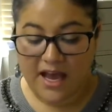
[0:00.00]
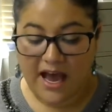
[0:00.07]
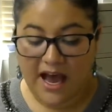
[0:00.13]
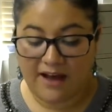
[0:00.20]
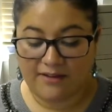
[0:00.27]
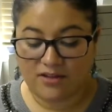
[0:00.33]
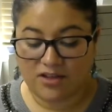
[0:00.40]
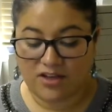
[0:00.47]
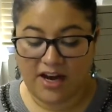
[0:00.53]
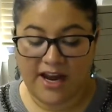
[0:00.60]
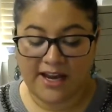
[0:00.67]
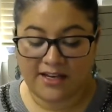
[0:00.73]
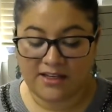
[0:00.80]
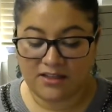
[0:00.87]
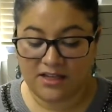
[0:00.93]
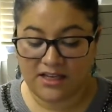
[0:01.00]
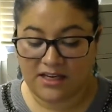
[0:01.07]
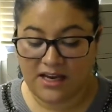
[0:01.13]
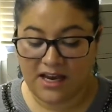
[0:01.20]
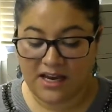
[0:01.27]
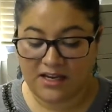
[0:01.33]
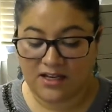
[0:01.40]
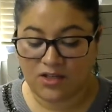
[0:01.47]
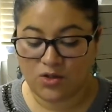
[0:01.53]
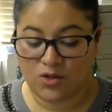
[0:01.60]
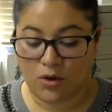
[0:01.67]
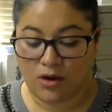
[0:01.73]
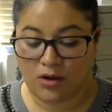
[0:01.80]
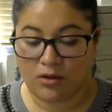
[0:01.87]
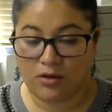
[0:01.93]
after handling any
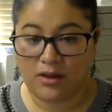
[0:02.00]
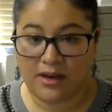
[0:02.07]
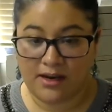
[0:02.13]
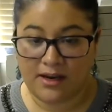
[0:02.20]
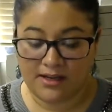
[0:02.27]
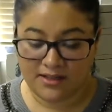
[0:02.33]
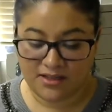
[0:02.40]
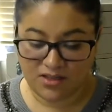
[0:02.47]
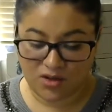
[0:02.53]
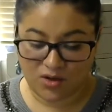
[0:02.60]
soiled linens